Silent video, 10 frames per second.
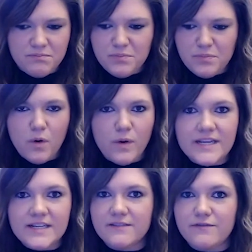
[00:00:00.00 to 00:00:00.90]

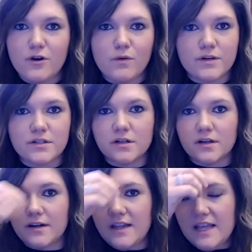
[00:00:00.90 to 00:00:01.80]
point of no
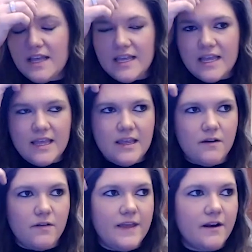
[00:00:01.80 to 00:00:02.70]
return,
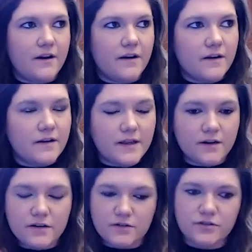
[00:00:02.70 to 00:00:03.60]

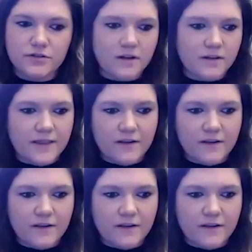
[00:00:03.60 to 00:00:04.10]
they're struggling.